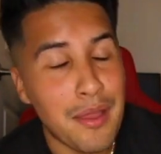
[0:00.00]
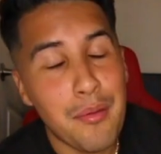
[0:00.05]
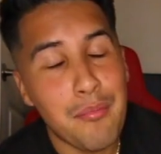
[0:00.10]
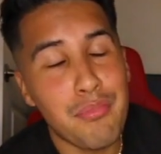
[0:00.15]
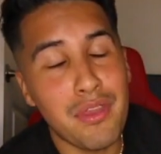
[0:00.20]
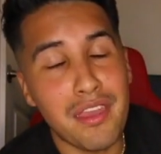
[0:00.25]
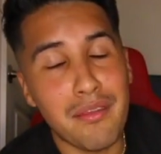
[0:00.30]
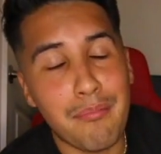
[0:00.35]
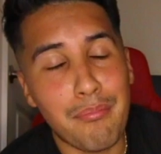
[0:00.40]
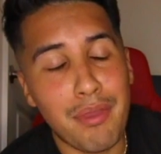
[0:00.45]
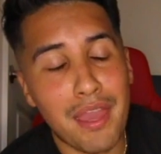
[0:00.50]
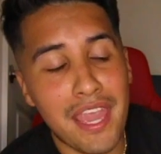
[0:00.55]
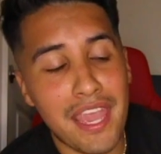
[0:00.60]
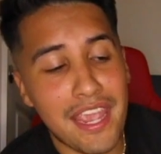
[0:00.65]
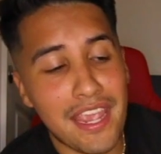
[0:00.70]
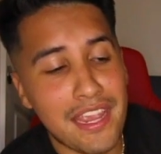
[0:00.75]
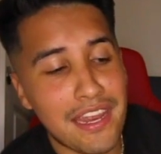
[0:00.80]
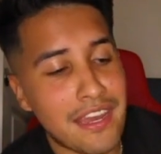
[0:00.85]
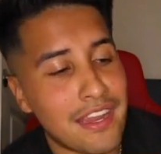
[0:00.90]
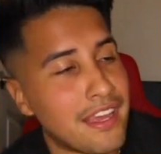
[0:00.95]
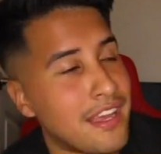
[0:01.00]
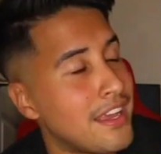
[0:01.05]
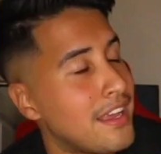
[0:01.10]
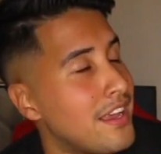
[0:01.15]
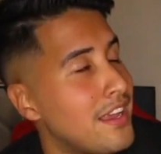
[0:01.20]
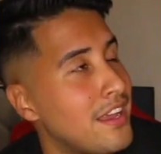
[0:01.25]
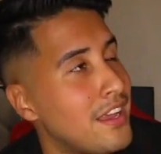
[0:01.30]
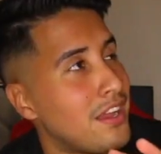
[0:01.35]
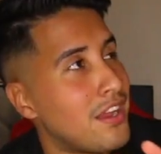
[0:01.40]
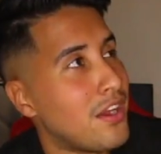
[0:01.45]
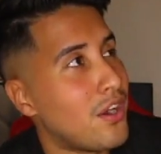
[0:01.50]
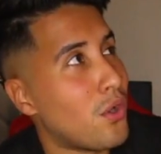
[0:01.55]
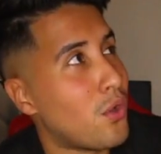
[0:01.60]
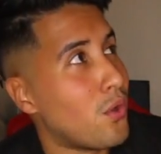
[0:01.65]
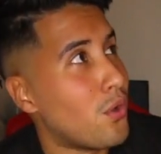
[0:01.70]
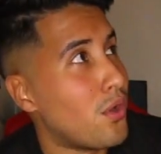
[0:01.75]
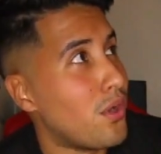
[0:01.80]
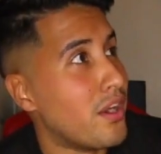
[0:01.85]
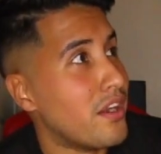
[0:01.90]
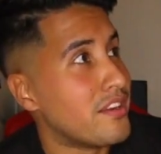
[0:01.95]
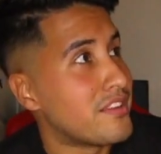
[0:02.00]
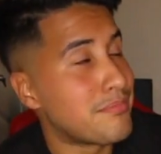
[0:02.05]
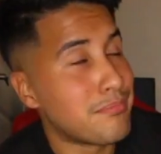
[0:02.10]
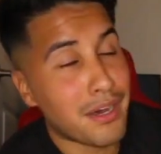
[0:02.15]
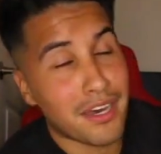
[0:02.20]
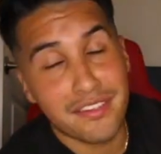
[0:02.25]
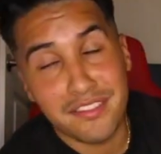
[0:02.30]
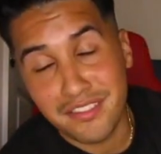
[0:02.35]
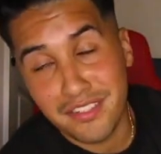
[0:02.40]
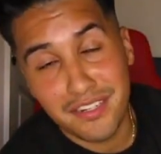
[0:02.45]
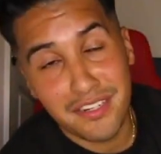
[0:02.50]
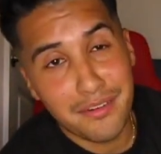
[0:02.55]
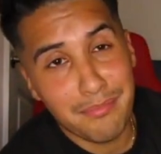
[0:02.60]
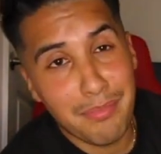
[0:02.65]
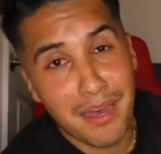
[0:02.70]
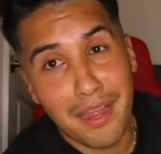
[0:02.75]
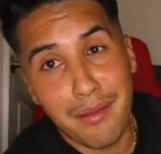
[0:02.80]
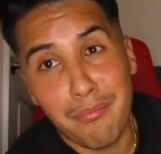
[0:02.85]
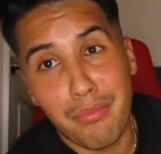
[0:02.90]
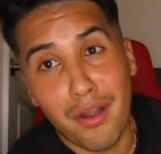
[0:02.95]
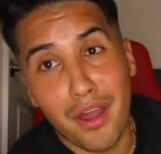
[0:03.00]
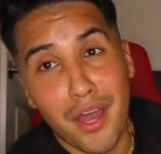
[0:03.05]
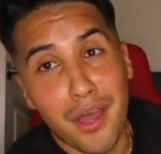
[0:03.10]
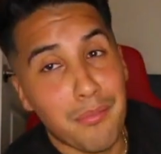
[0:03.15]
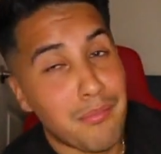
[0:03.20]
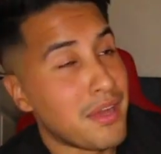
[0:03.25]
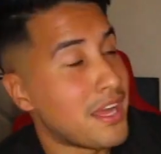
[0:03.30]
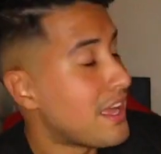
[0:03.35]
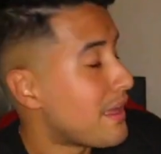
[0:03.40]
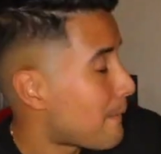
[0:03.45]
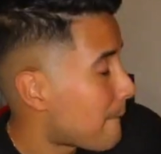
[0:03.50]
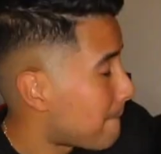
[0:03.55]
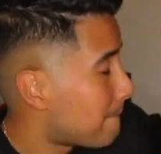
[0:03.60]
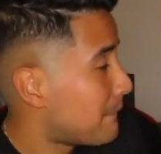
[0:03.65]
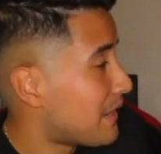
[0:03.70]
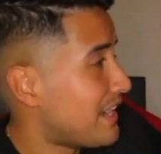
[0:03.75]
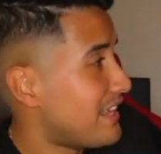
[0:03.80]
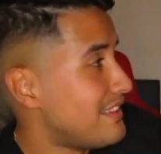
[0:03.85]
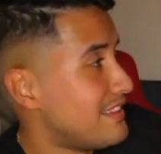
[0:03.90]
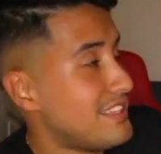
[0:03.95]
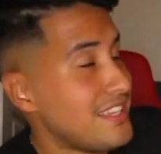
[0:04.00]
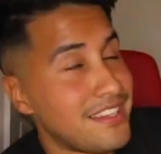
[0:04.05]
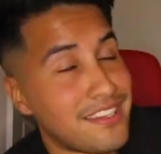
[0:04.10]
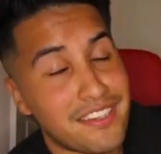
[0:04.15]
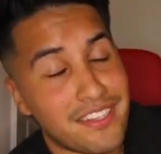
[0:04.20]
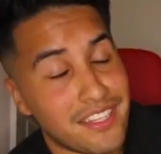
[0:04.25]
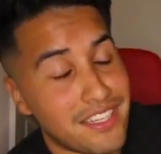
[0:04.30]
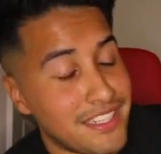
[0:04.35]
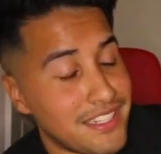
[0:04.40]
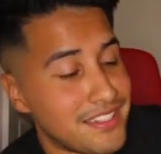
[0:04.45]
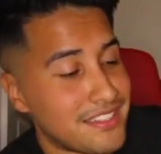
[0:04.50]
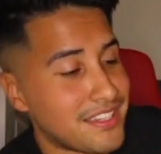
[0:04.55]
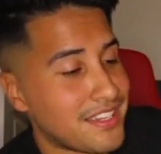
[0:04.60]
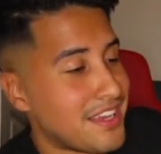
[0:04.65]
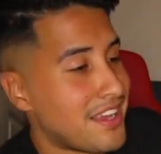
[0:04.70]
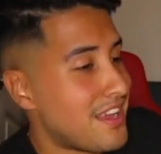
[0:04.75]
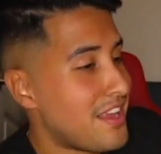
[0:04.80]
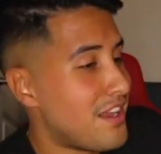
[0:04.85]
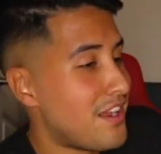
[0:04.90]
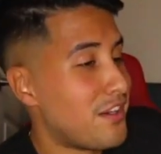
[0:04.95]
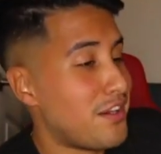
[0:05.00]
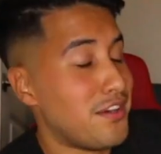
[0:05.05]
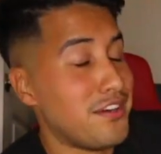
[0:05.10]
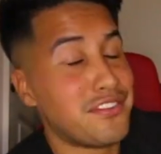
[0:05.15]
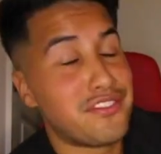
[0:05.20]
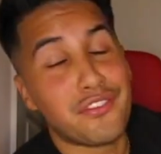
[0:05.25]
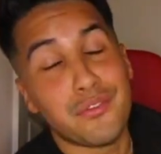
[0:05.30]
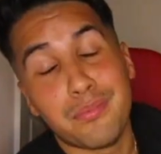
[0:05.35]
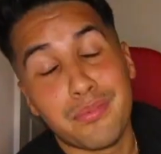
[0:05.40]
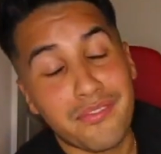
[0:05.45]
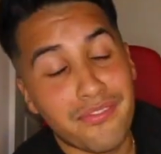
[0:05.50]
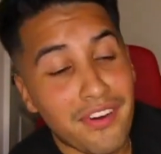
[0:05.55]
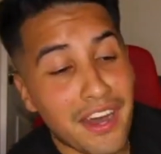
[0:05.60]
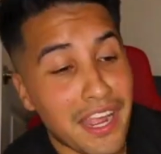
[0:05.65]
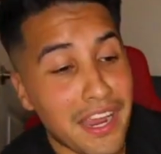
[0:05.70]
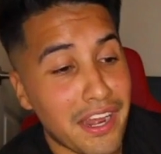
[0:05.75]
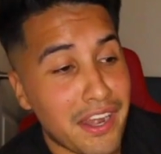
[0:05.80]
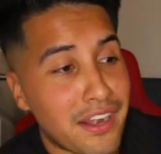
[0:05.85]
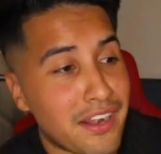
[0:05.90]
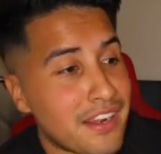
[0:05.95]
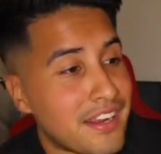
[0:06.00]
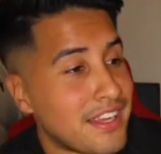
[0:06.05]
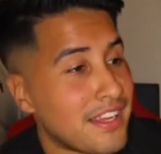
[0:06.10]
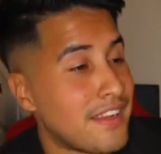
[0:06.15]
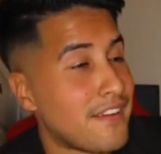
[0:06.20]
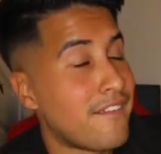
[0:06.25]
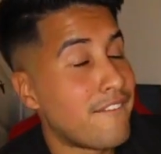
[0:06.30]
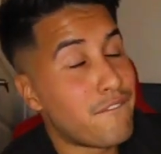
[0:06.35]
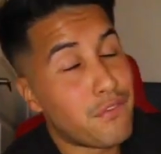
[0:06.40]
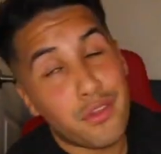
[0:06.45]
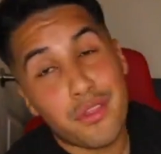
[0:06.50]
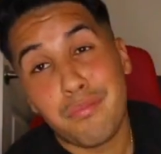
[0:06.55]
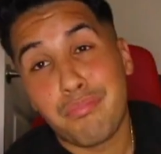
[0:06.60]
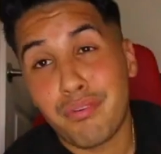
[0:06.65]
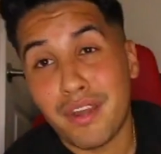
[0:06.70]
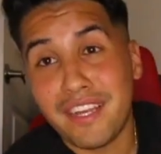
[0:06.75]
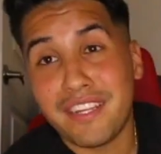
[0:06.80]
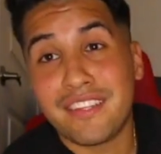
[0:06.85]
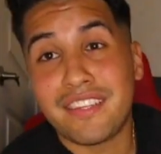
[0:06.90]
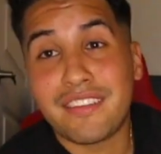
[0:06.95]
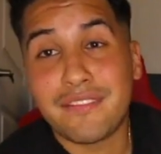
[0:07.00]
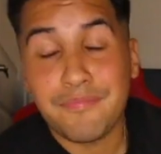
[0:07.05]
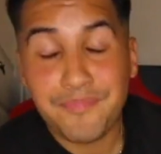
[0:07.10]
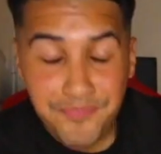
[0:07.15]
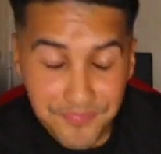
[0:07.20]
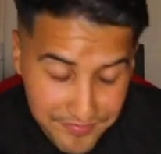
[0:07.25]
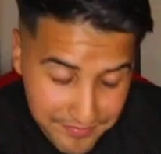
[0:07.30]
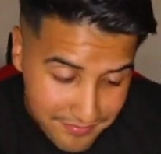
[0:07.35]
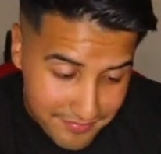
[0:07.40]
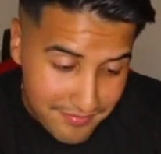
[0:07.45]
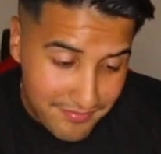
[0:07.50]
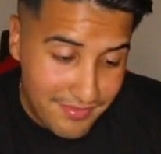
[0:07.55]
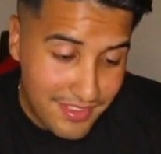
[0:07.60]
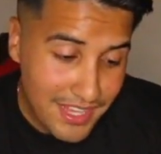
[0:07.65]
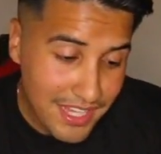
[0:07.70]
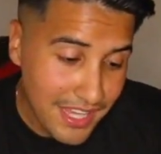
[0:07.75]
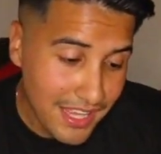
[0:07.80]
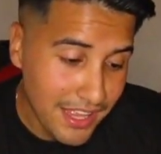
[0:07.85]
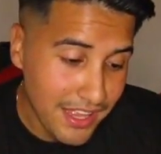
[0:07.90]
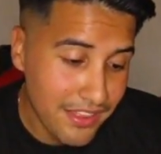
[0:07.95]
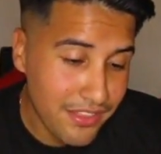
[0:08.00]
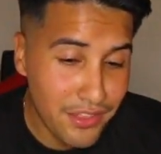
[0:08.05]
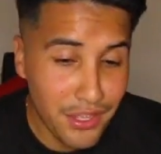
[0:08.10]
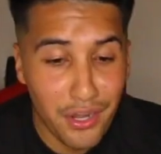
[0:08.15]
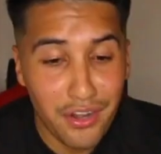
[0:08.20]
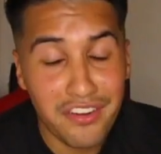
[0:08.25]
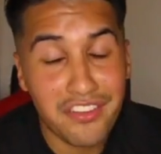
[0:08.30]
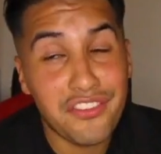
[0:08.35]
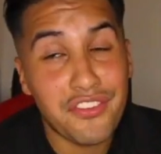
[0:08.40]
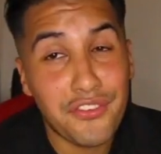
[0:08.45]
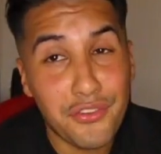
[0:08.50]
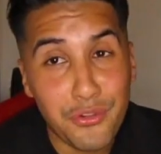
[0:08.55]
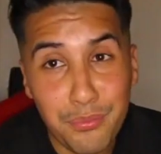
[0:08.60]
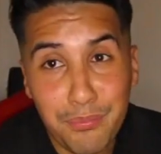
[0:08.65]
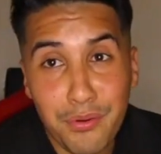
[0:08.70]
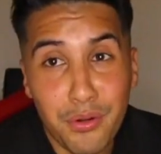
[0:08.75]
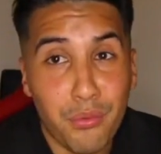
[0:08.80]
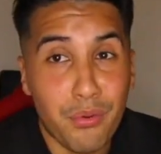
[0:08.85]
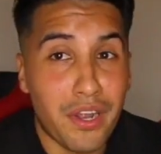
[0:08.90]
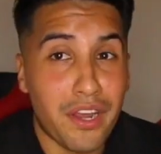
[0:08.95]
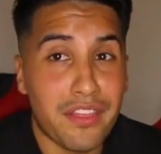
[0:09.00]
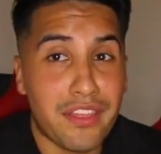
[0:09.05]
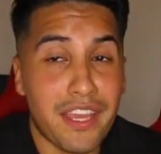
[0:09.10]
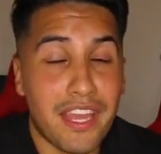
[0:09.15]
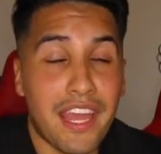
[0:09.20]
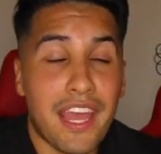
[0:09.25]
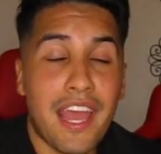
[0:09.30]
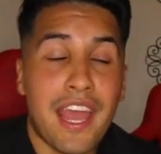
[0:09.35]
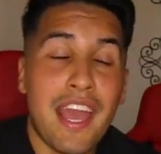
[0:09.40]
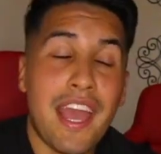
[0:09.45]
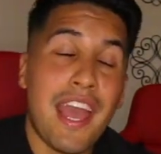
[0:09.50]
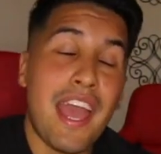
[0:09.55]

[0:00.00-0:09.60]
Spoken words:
being paid or sponsored by Braum. But these seats are super fire. For the price, they are super worth it.